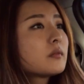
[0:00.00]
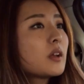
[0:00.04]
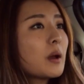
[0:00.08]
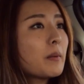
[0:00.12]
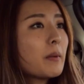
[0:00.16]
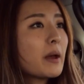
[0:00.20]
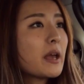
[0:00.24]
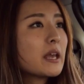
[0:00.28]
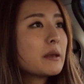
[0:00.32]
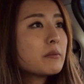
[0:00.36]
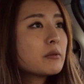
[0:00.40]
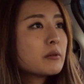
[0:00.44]

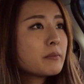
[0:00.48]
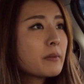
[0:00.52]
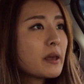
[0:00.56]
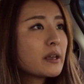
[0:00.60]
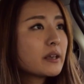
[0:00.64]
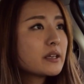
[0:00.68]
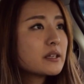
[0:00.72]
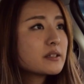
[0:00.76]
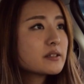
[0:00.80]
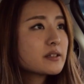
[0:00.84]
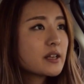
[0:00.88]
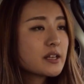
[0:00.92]
Am I even
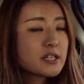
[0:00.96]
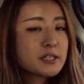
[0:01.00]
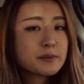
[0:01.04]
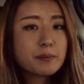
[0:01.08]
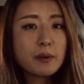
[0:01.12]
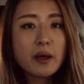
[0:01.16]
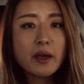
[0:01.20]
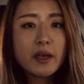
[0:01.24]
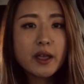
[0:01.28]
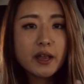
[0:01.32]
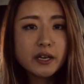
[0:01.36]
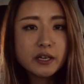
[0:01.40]
making sense?
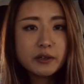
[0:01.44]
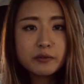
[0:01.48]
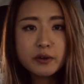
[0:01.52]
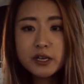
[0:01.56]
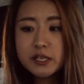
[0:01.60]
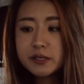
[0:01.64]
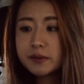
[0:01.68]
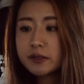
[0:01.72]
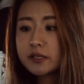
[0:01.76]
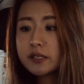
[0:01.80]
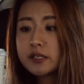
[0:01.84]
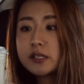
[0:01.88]
But
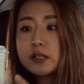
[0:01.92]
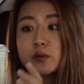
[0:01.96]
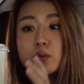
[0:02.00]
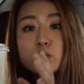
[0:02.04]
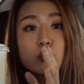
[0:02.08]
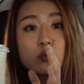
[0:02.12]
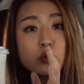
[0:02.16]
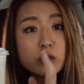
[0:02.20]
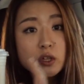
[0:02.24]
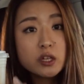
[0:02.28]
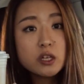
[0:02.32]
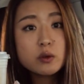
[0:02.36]
anyways, this is
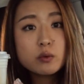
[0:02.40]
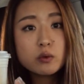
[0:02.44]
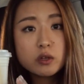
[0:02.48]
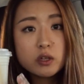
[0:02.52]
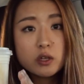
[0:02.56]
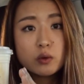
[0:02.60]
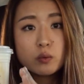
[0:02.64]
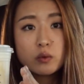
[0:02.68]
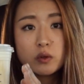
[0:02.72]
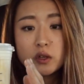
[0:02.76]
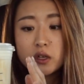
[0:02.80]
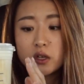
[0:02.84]
really,
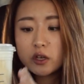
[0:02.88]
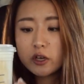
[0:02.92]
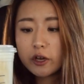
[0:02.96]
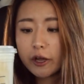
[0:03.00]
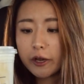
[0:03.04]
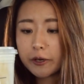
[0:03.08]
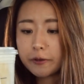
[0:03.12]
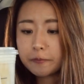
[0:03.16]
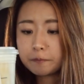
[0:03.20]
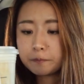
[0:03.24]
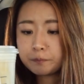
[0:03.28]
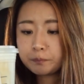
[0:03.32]
really, really
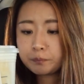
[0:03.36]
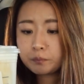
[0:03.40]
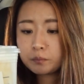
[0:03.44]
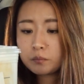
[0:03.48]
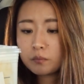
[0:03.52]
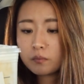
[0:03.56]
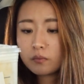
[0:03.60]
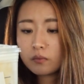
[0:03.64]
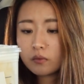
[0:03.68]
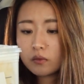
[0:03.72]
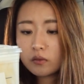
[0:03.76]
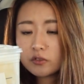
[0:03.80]
good.
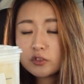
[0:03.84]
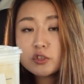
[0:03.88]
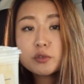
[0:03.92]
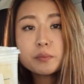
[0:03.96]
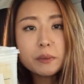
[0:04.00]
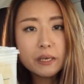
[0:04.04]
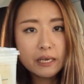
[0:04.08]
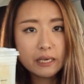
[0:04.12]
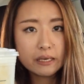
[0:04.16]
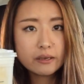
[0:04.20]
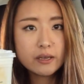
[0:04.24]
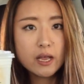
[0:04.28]
To
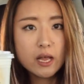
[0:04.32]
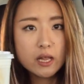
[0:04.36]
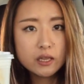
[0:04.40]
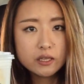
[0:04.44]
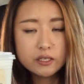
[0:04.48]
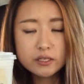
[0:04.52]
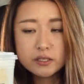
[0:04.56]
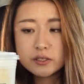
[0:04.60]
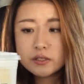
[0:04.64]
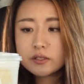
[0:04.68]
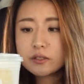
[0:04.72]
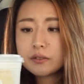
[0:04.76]
me,
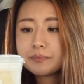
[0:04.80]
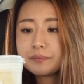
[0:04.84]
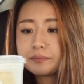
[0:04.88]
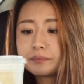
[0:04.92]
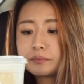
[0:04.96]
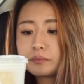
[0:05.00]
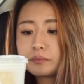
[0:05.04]
at least.